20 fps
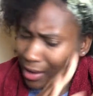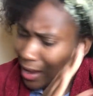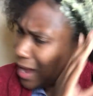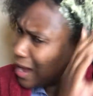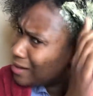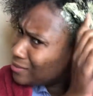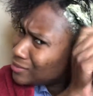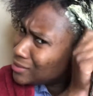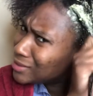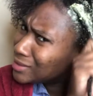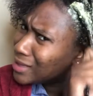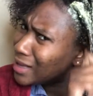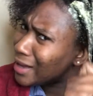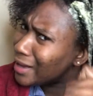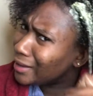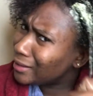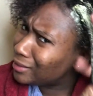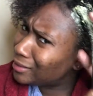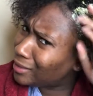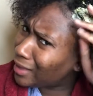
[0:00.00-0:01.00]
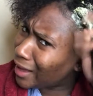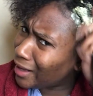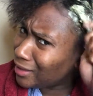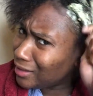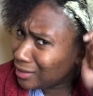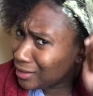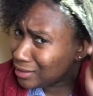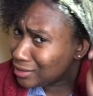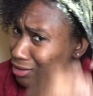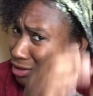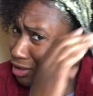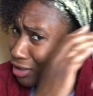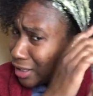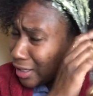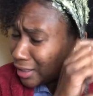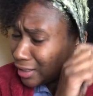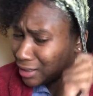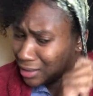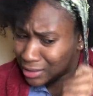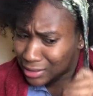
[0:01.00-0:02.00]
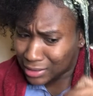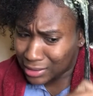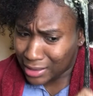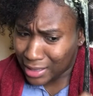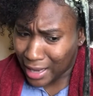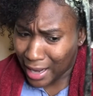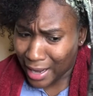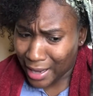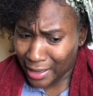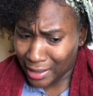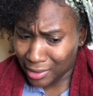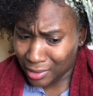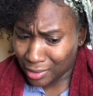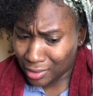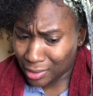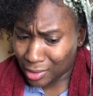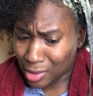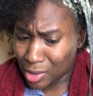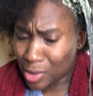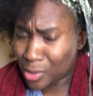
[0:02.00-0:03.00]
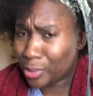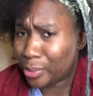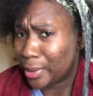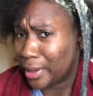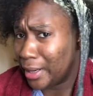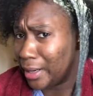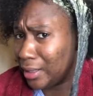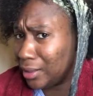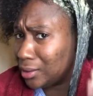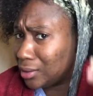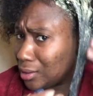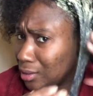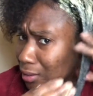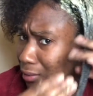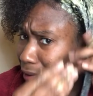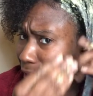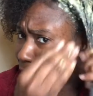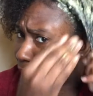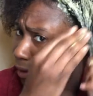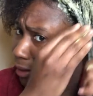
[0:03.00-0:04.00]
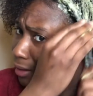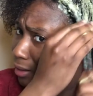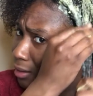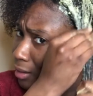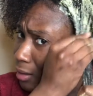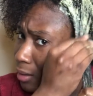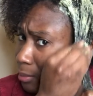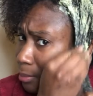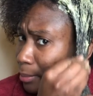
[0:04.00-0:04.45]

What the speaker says: I was like, that length check is not correct, okay?